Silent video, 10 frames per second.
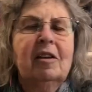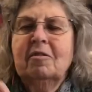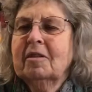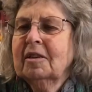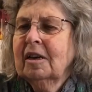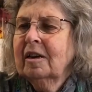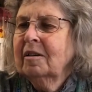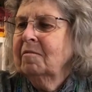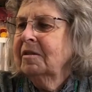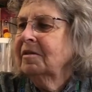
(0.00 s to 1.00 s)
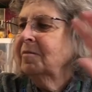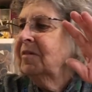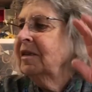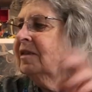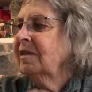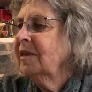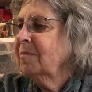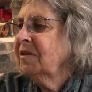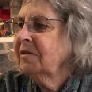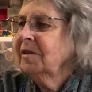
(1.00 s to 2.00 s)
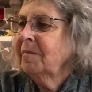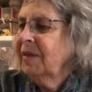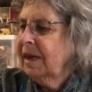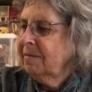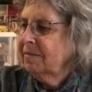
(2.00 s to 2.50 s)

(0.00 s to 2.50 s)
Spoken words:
You could cut it with some tin snips or something.